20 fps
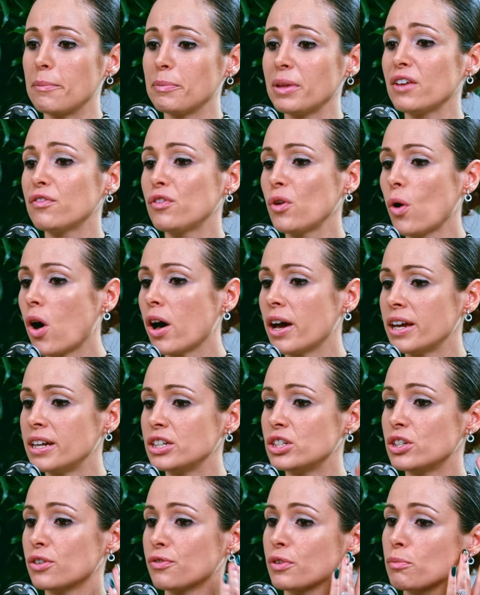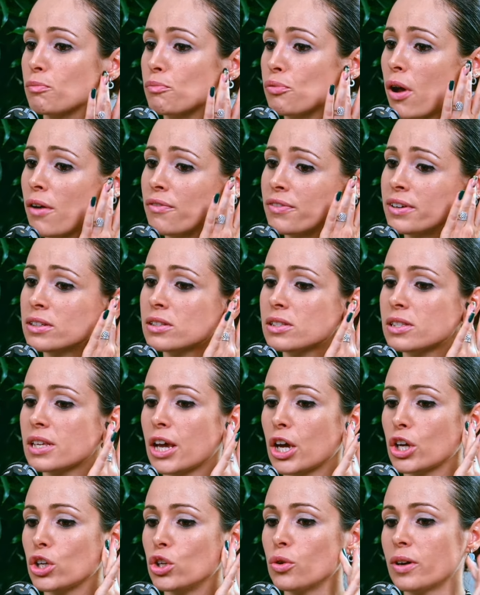if you are in a different province,
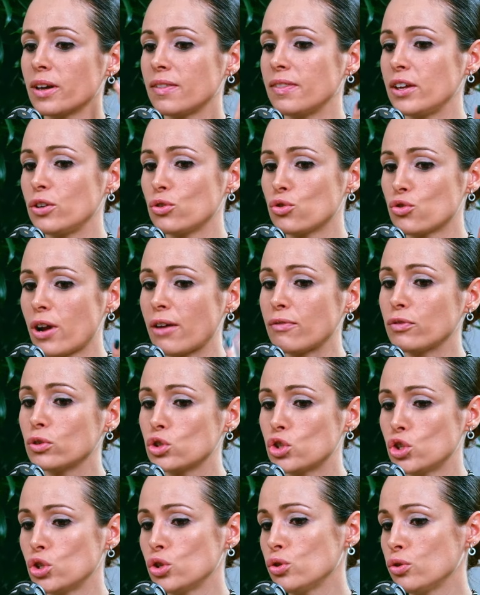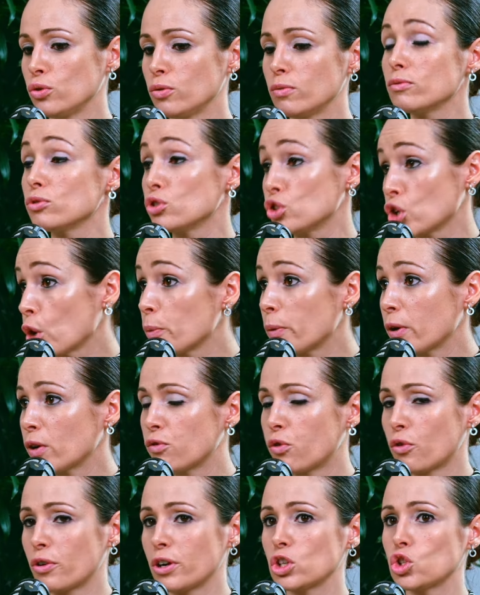you can then travel to Joburg,
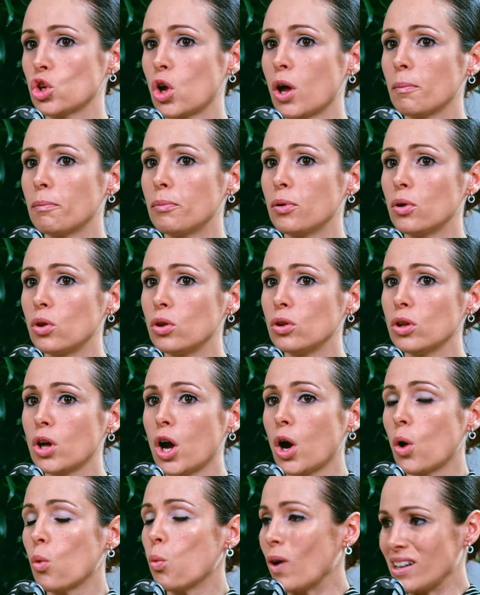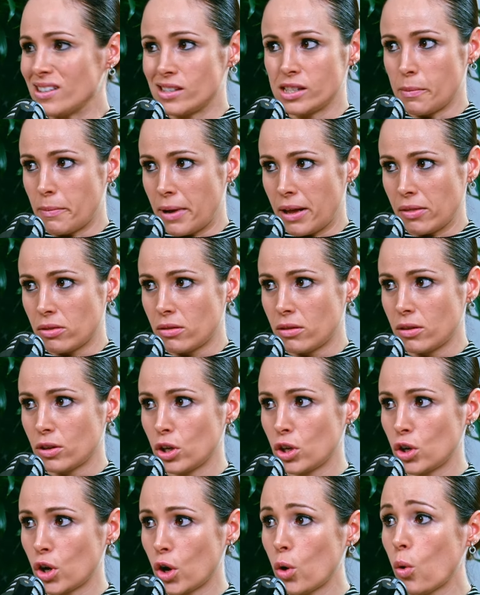for example, once a month,
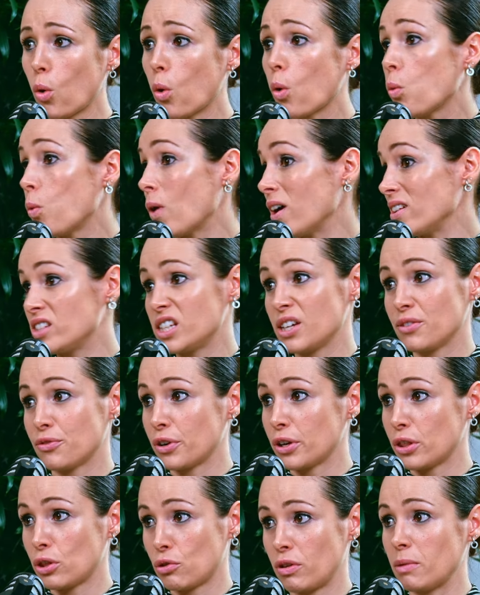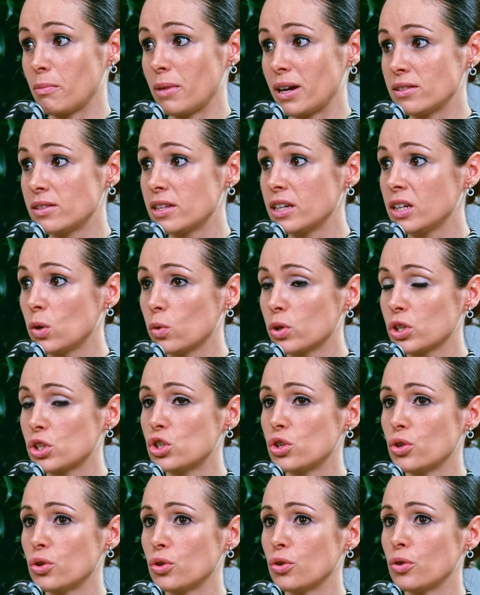or once every 3 months in order
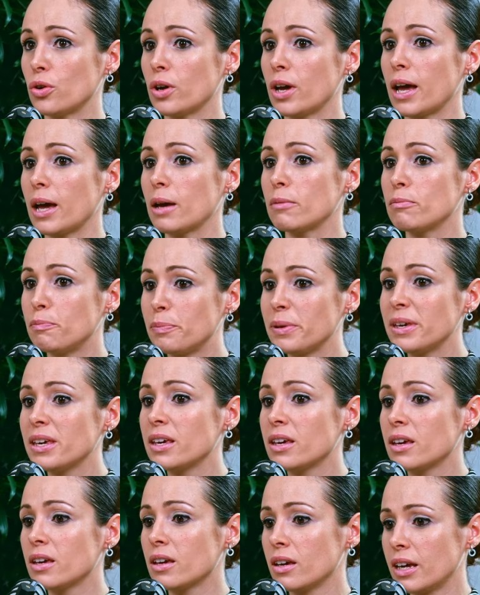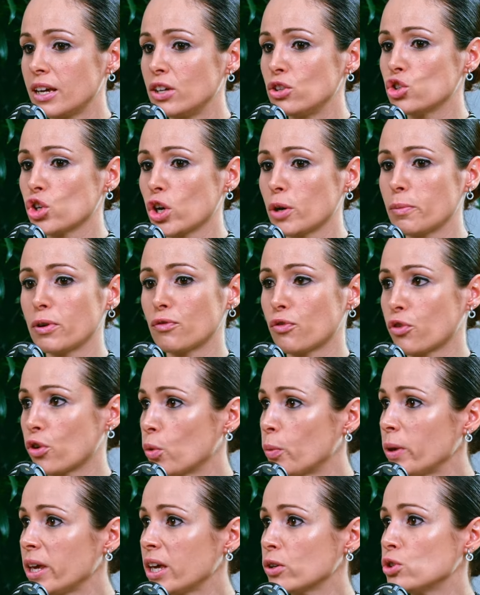to be in Joburg for
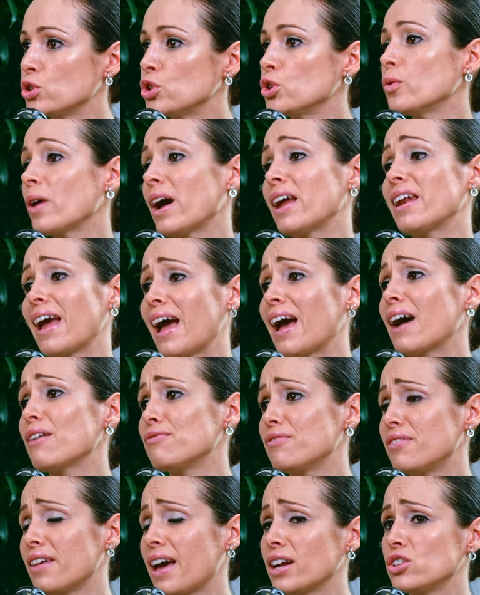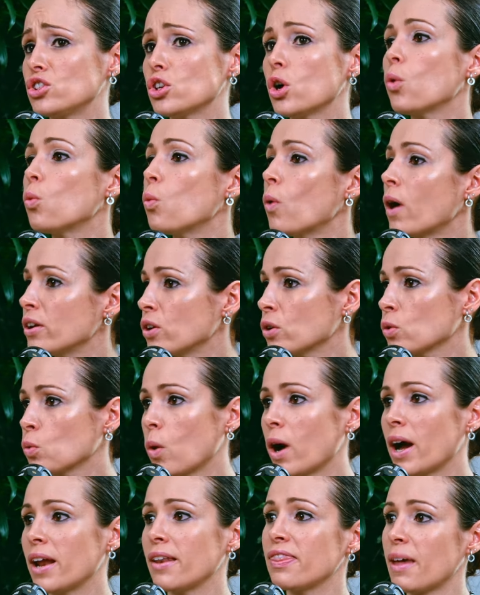a week or two and have that
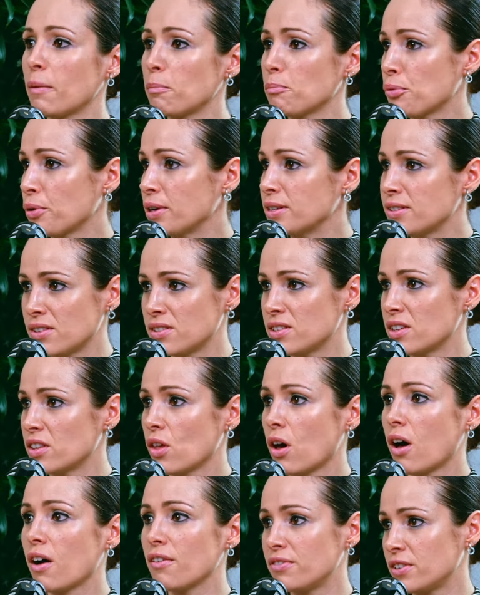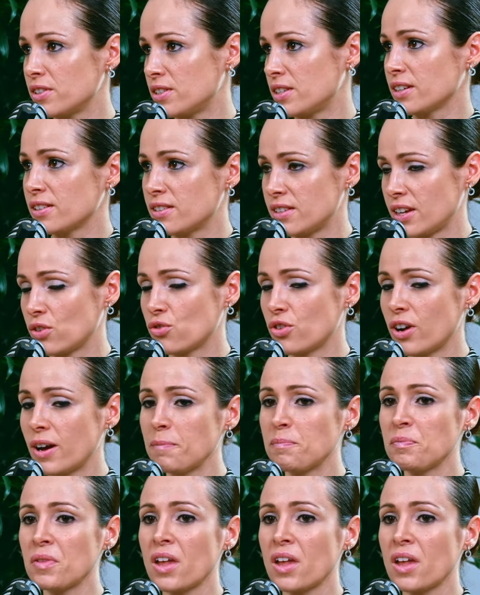one-on-one, that presence in the office, etc.